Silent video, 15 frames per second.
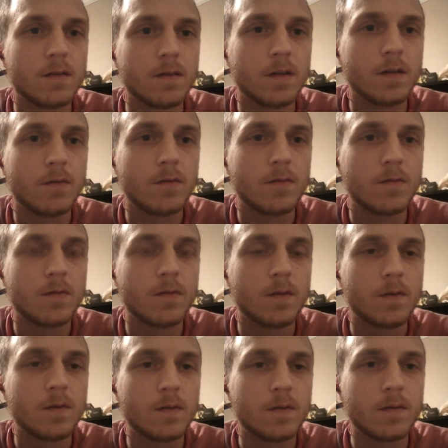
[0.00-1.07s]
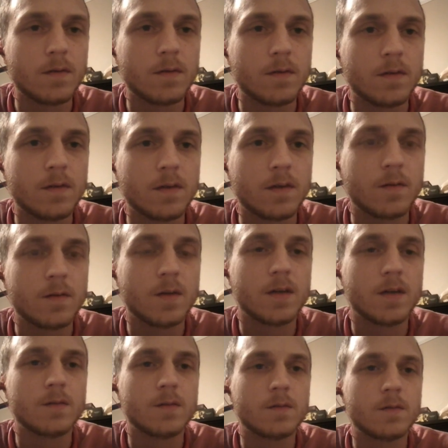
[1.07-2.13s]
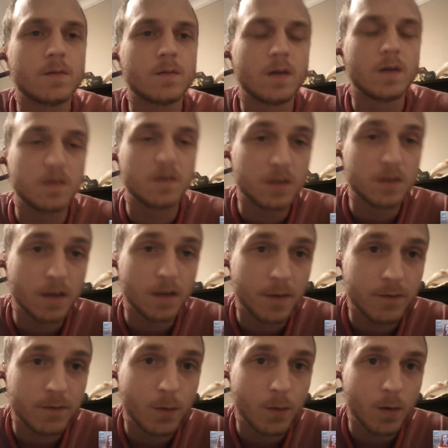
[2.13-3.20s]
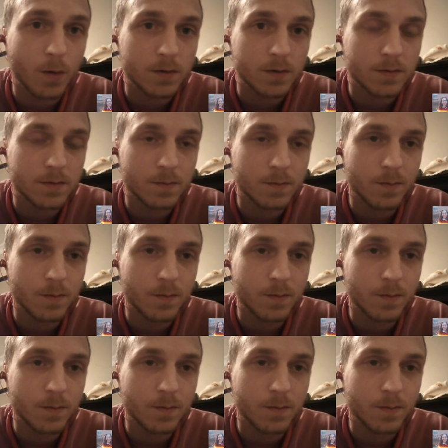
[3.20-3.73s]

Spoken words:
Well, are you talking about Fords?